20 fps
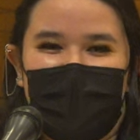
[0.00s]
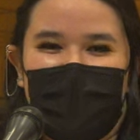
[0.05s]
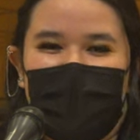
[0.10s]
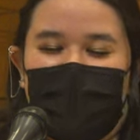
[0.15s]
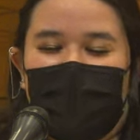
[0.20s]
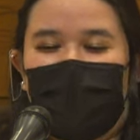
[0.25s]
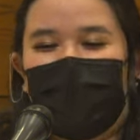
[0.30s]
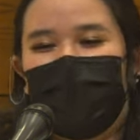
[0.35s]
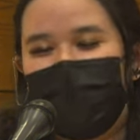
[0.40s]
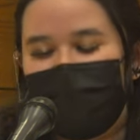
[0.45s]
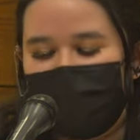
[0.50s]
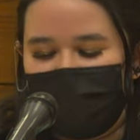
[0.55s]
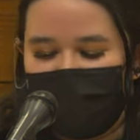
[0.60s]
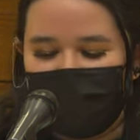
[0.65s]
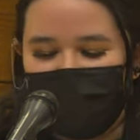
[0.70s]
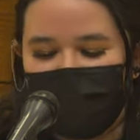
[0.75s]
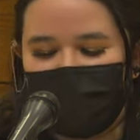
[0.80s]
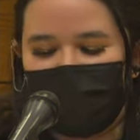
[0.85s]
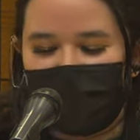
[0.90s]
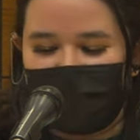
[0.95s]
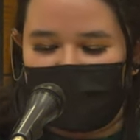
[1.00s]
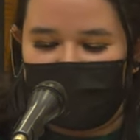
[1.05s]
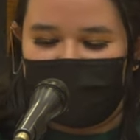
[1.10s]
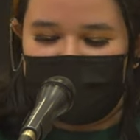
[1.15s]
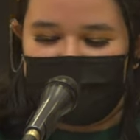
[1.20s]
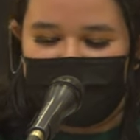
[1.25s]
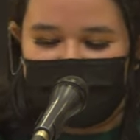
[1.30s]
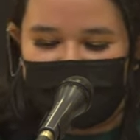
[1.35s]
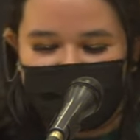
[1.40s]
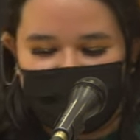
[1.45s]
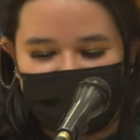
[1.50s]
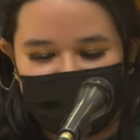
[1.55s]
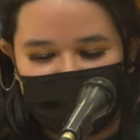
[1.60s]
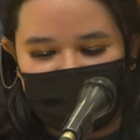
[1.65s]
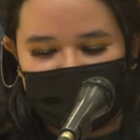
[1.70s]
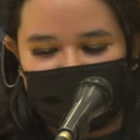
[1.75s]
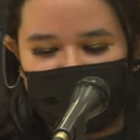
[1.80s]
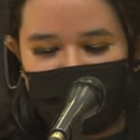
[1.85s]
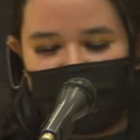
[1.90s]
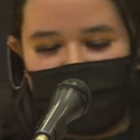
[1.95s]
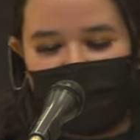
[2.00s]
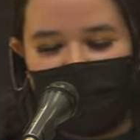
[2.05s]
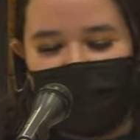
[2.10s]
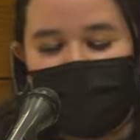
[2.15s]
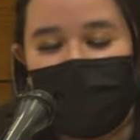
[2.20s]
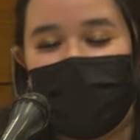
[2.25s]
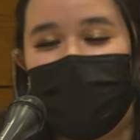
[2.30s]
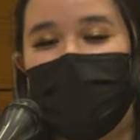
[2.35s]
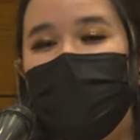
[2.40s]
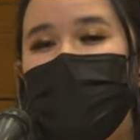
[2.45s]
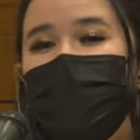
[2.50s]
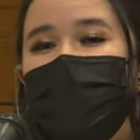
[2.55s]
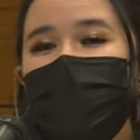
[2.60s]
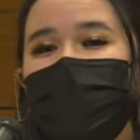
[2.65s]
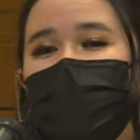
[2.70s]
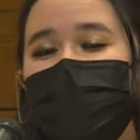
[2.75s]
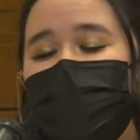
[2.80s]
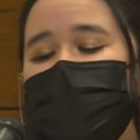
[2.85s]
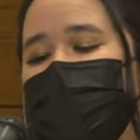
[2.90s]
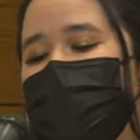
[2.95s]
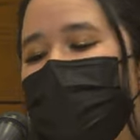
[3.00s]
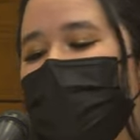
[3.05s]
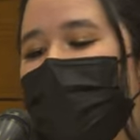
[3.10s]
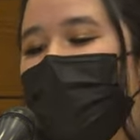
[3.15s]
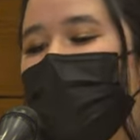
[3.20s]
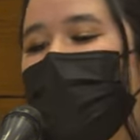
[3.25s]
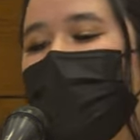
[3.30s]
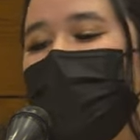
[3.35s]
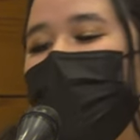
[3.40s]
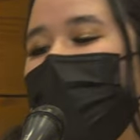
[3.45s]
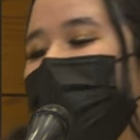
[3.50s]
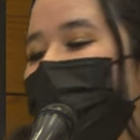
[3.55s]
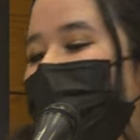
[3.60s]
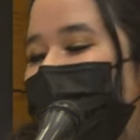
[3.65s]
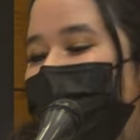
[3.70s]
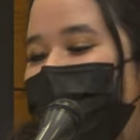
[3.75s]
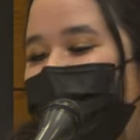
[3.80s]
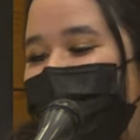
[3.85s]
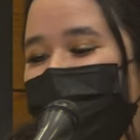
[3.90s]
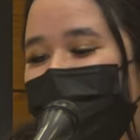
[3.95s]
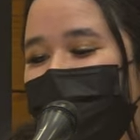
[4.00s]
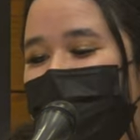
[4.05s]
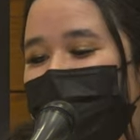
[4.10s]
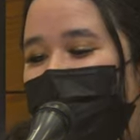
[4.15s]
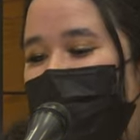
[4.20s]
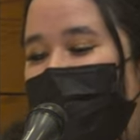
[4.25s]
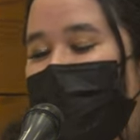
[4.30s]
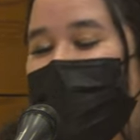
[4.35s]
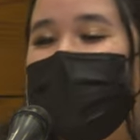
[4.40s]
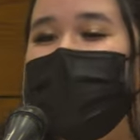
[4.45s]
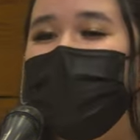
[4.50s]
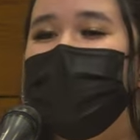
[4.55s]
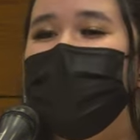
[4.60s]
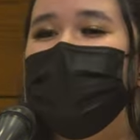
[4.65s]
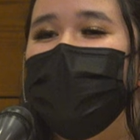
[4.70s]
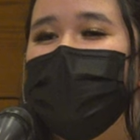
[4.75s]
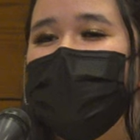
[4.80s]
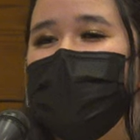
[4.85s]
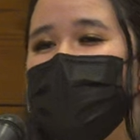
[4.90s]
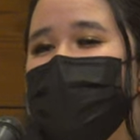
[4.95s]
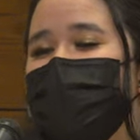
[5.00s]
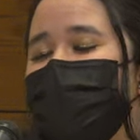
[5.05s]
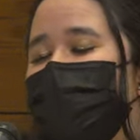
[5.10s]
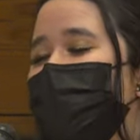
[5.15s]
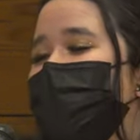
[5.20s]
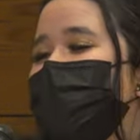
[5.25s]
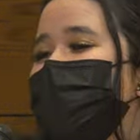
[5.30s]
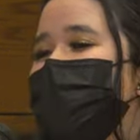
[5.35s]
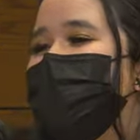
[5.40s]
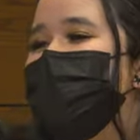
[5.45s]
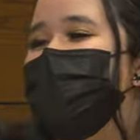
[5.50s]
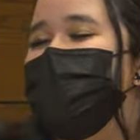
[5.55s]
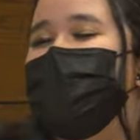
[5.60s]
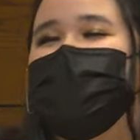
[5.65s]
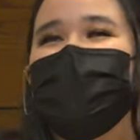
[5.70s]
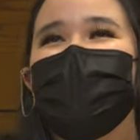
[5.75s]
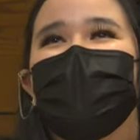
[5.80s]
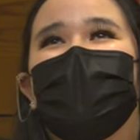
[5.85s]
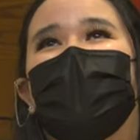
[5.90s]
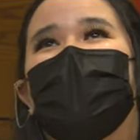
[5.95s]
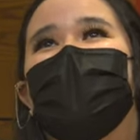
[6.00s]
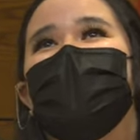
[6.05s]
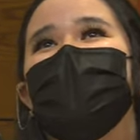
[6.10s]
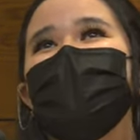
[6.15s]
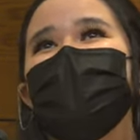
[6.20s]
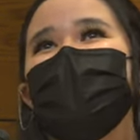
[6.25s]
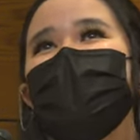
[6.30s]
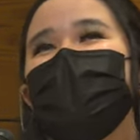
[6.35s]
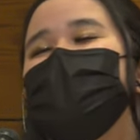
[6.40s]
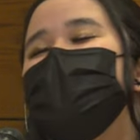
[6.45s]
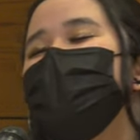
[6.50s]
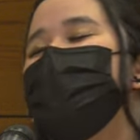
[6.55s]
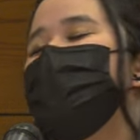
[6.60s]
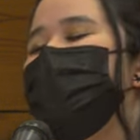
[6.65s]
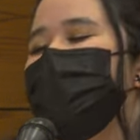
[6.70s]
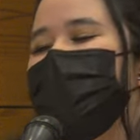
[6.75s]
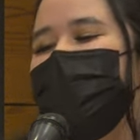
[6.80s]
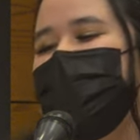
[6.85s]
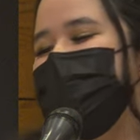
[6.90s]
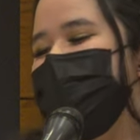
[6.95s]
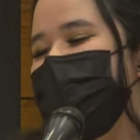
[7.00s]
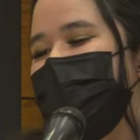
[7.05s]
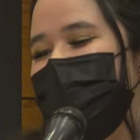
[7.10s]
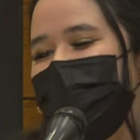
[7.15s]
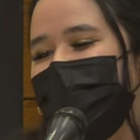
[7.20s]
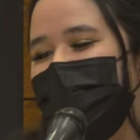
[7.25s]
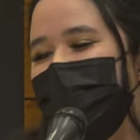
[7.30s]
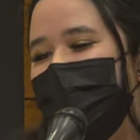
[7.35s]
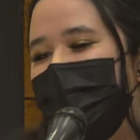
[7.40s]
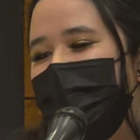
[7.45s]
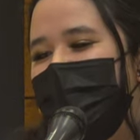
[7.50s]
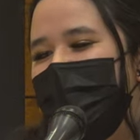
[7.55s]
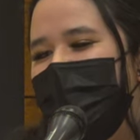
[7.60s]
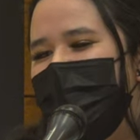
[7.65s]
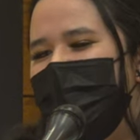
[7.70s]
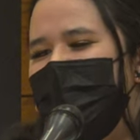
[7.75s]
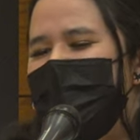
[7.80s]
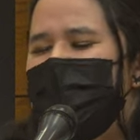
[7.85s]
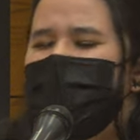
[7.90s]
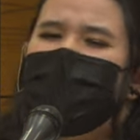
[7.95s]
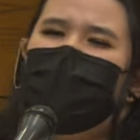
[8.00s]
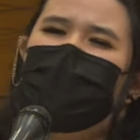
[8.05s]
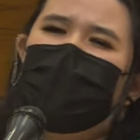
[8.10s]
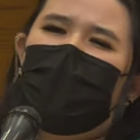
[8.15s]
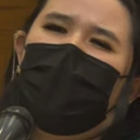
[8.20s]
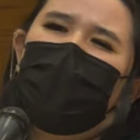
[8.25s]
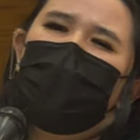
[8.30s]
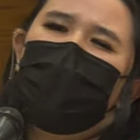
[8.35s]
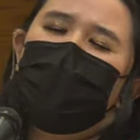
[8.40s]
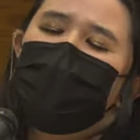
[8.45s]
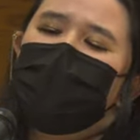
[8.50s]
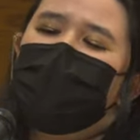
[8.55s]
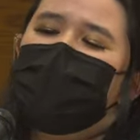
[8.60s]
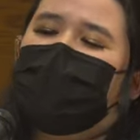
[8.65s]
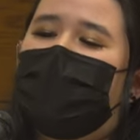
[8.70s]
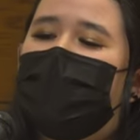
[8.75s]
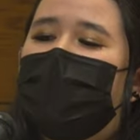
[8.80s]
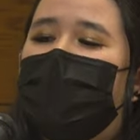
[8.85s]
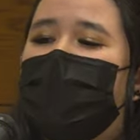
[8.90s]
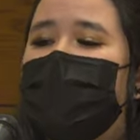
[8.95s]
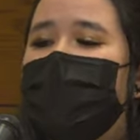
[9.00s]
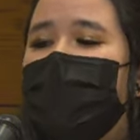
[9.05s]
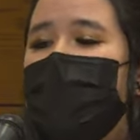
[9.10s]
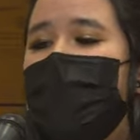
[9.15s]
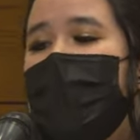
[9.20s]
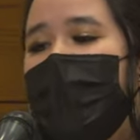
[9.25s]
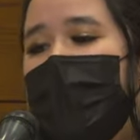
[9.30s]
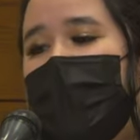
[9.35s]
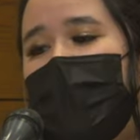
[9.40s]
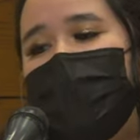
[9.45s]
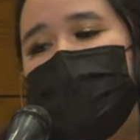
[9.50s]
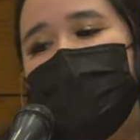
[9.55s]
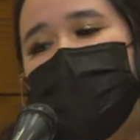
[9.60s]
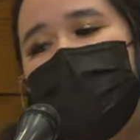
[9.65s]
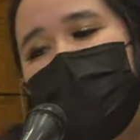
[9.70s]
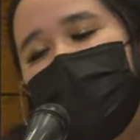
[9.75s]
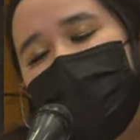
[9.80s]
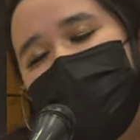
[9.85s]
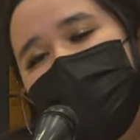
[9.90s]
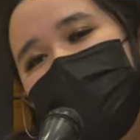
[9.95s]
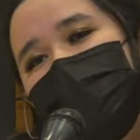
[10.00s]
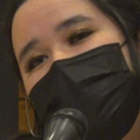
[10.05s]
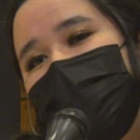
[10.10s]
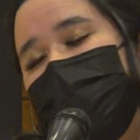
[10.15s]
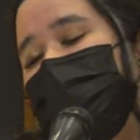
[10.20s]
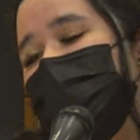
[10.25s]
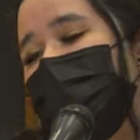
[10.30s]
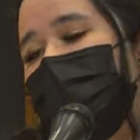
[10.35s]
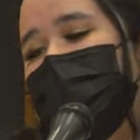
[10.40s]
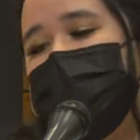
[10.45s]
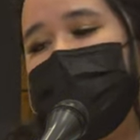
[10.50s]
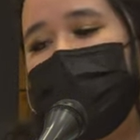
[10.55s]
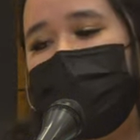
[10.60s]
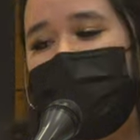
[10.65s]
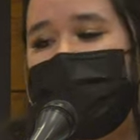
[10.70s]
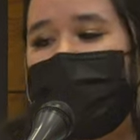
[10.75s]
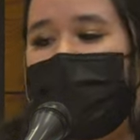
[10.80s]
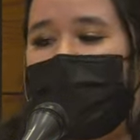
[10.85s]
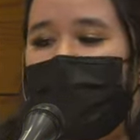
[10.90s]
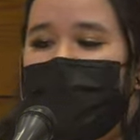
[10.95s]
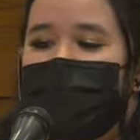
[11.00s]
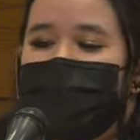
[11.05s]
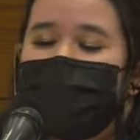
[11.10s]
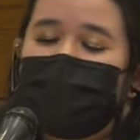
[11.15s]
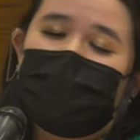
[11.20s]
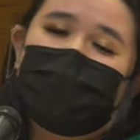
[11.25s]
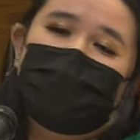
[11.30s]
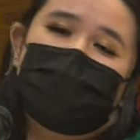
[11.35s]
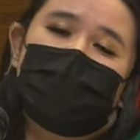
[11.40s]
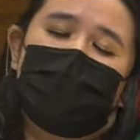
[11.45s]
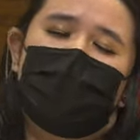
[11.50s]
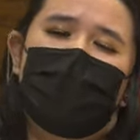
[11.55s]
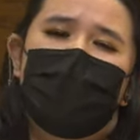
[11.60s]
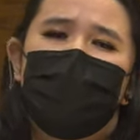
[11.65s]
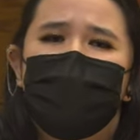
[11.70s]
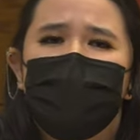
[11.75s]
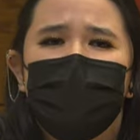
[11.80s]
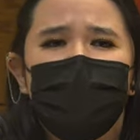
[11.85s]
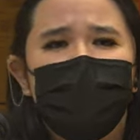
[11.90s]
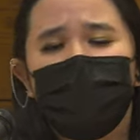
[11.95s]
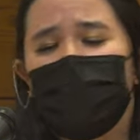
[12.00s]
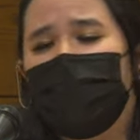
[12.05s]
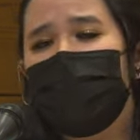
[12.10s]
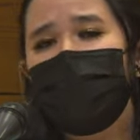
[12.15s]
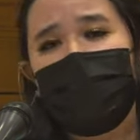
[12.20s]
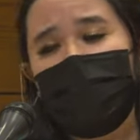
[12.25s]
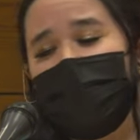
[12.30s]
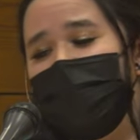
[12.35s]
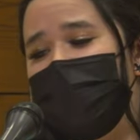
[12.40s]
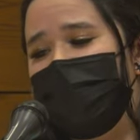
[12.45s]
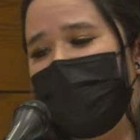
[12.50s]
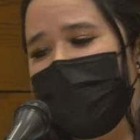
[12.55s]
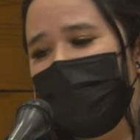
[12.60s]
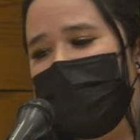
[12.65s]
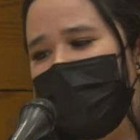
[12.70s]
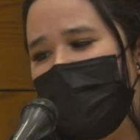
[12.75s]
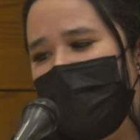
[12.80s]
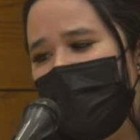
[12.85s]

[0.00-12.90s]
And I call this wise. The saying, you are wise for your age, is a burden disguised as a blessing. It is almost saying, I was guaranteed not to be wise since I am so young.